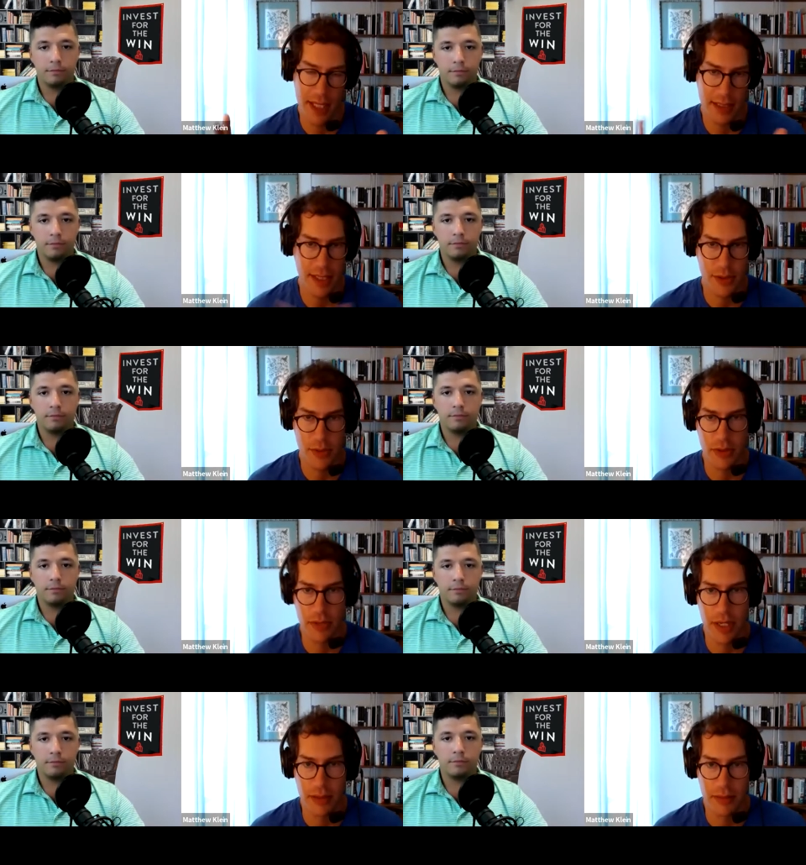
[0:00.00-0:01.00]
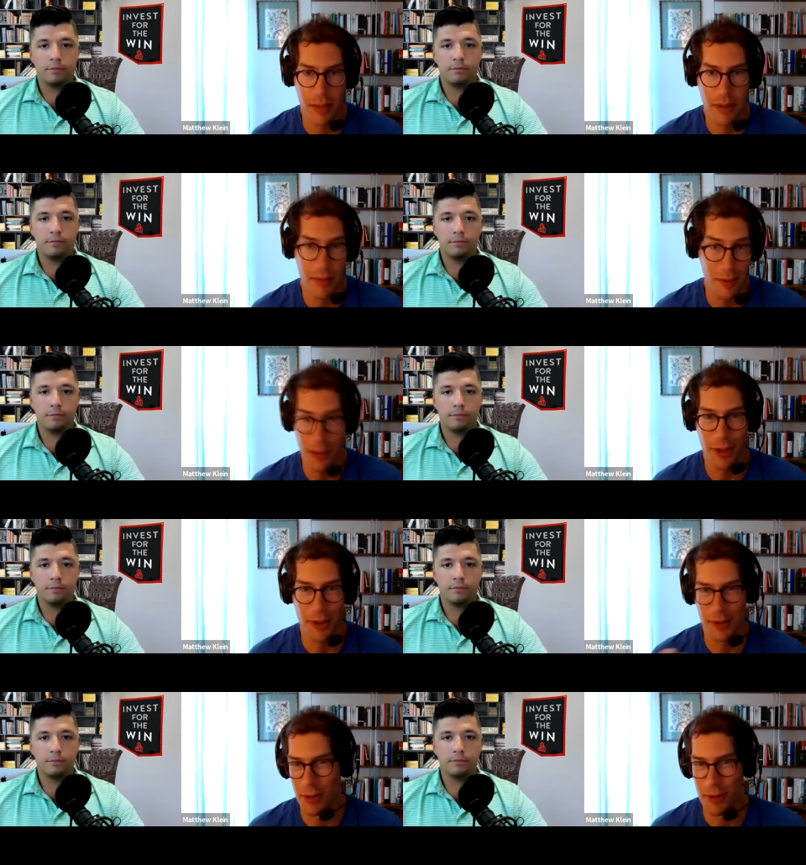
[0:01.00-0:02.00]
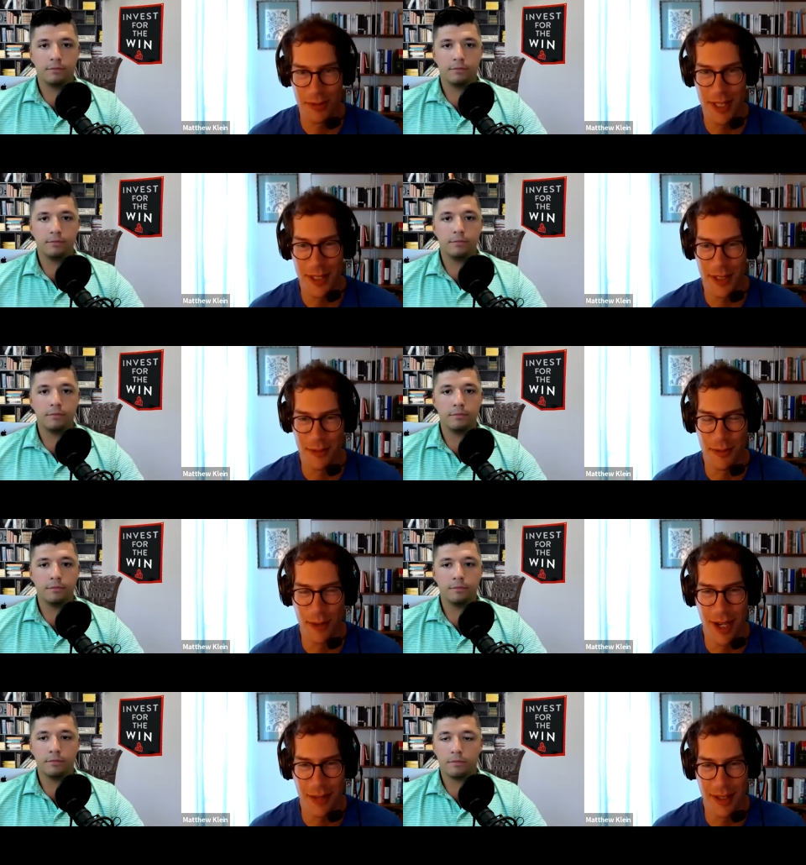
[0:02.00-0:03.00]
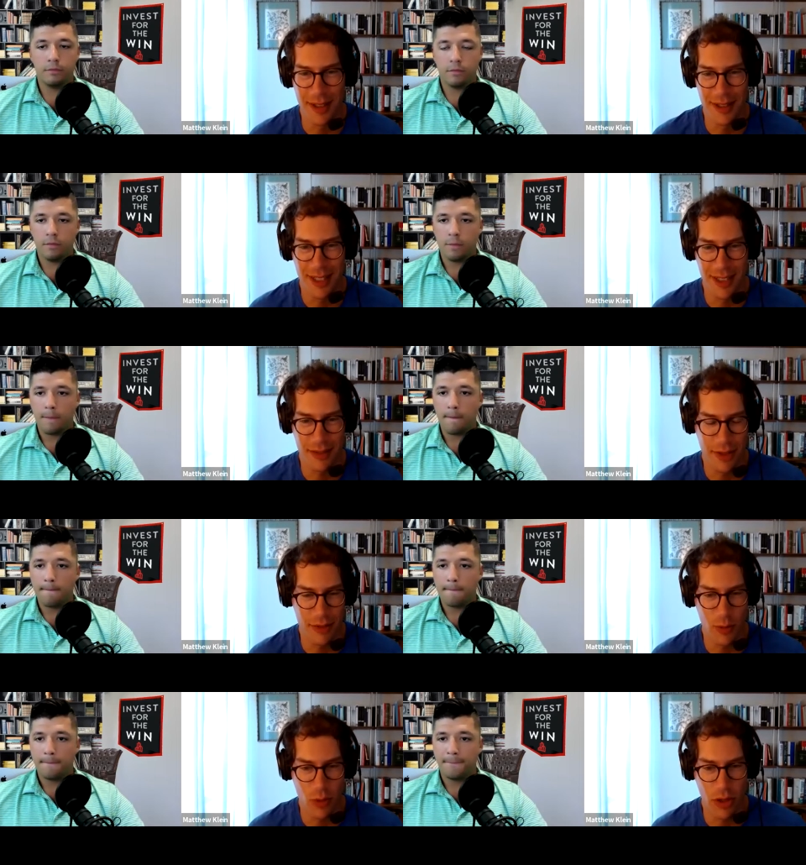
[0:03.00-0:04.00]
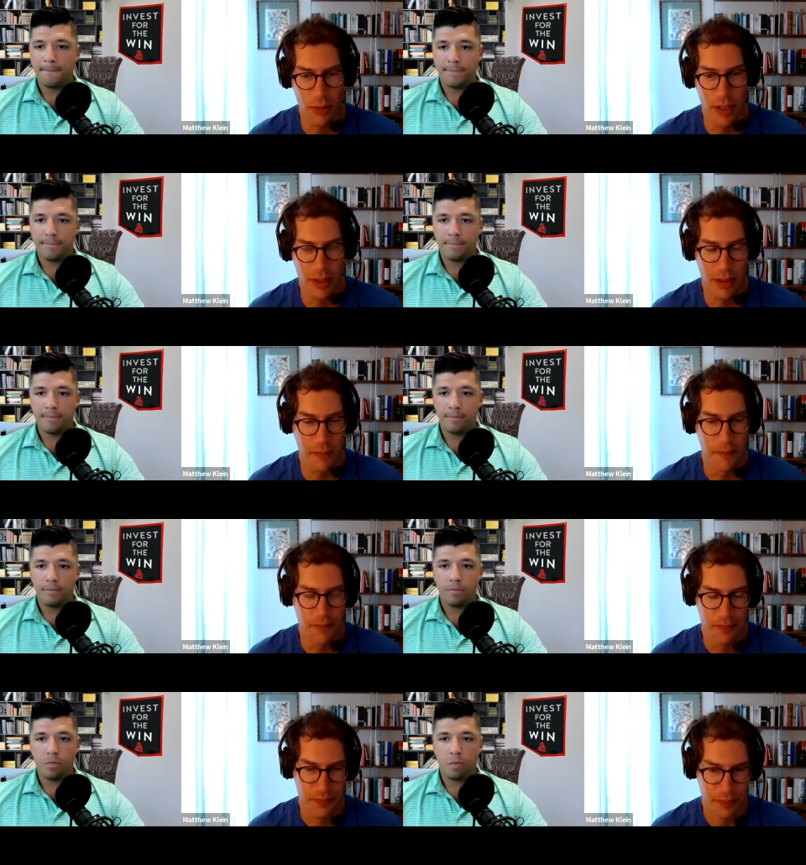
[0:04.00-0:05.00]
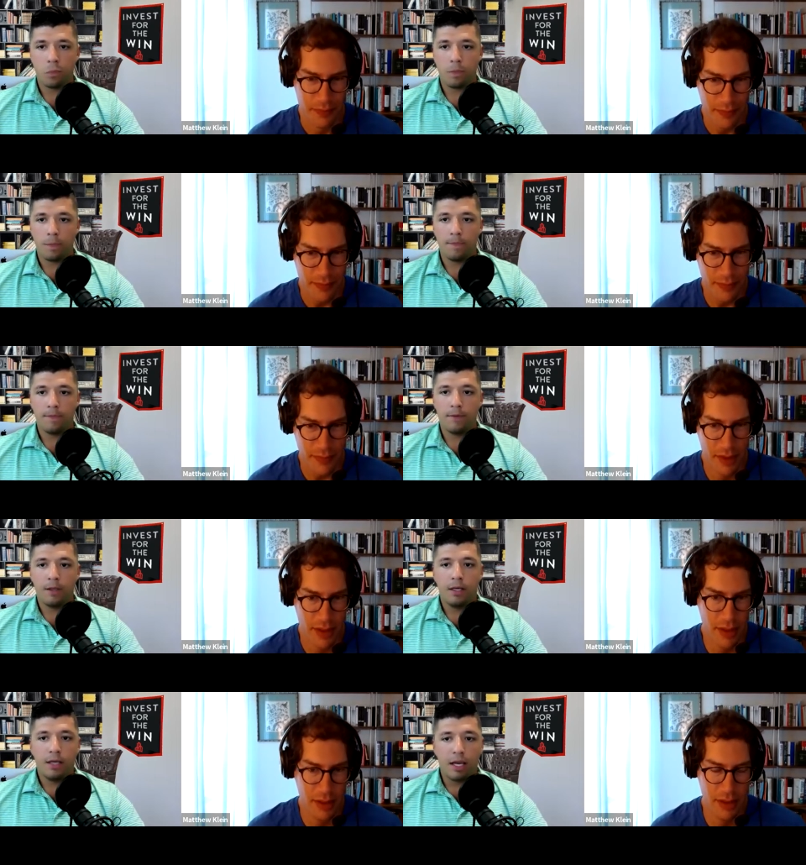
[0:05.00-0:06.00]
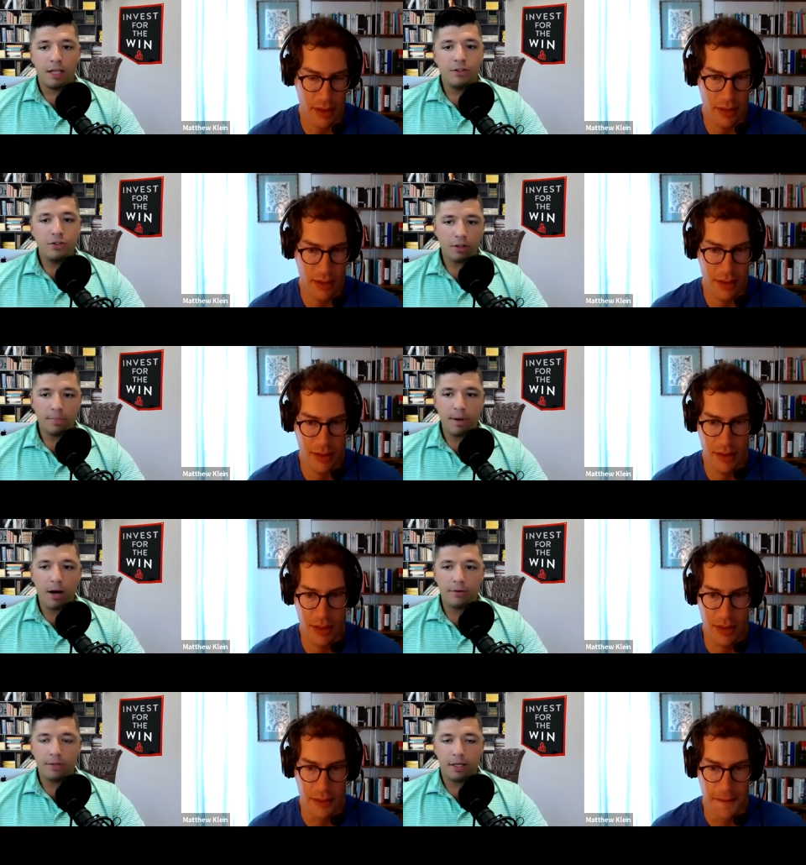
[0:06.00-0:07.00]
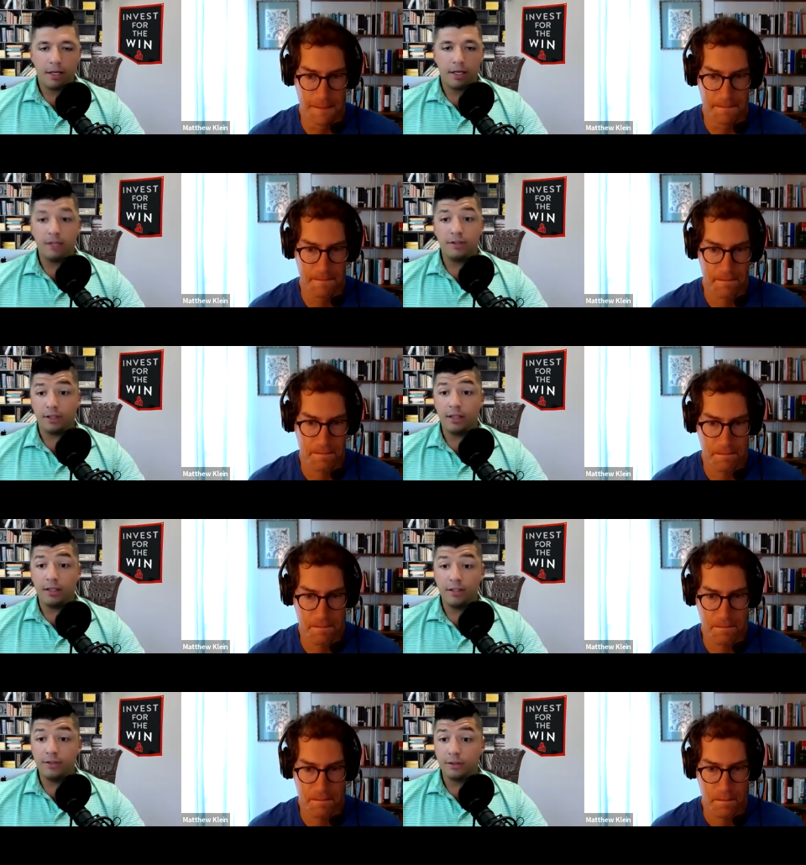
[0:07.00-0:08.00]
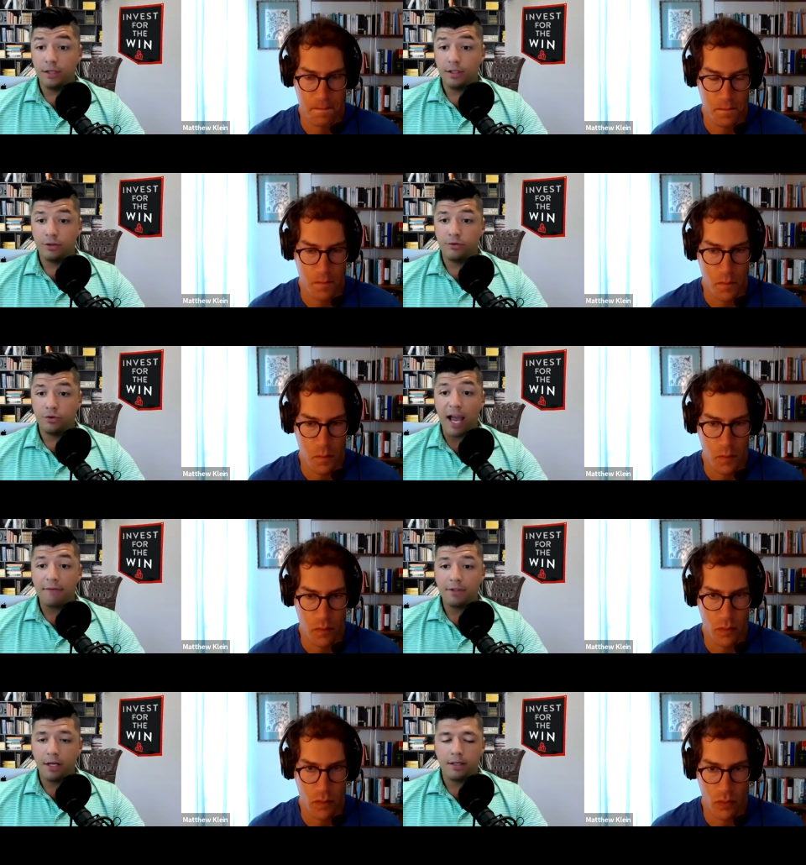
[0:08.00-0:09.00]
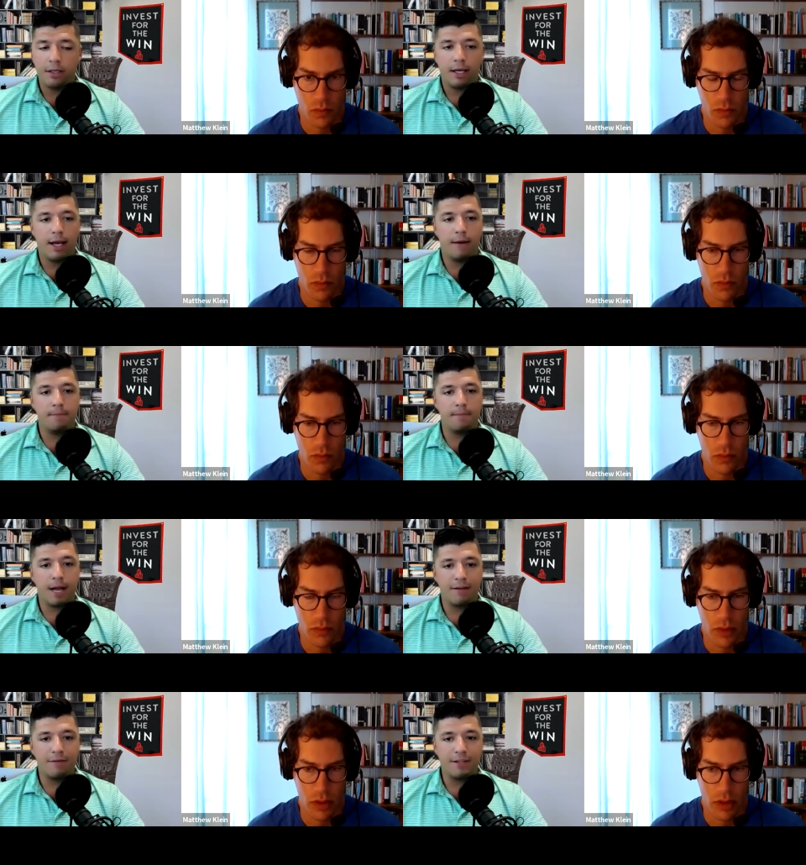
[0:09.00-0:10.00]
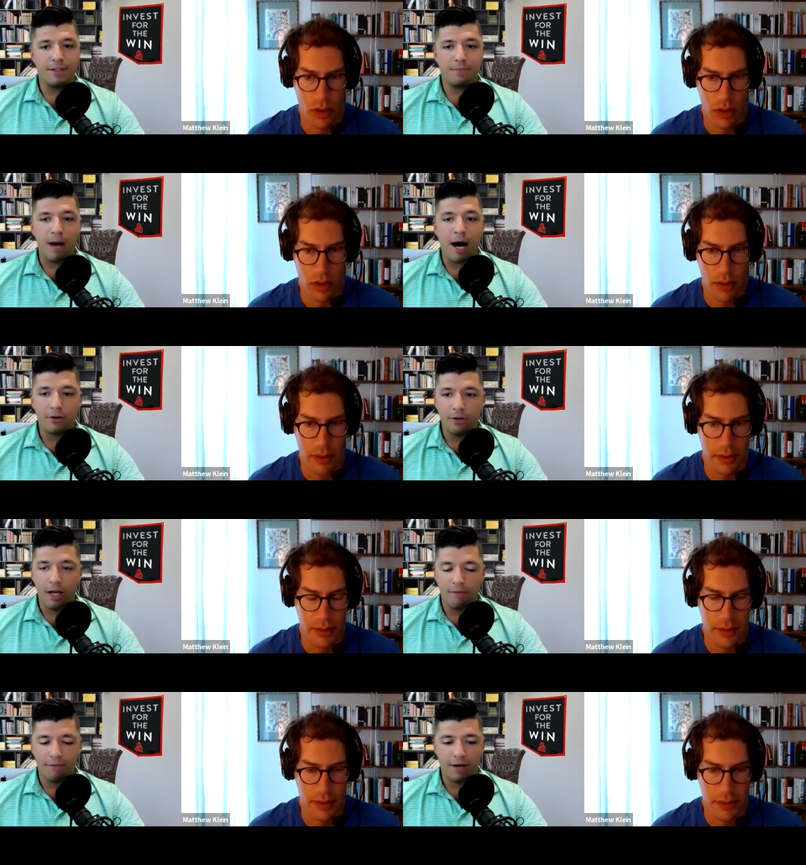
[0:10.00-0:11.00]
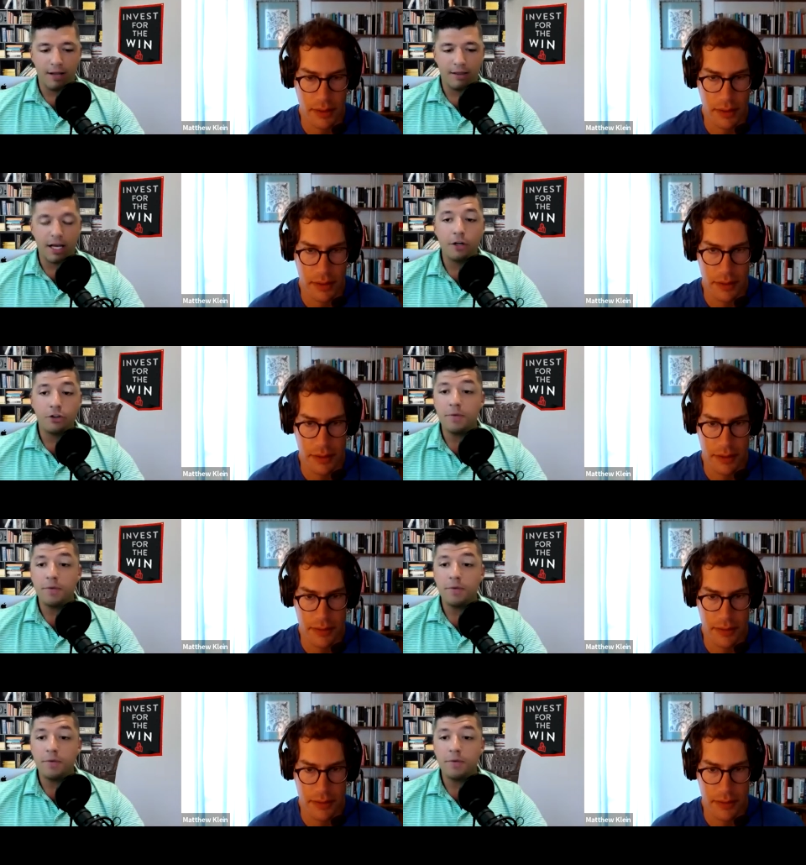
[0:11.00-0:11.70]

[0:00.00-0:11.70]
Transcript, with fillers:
Speaker 1: that that's sort of my, my, I mean, we can go into more details of why I might think that if, if you want, but um,
Speaker 2: yeah, he talked about he's he's he's drafted um, kind of this model of uh, the country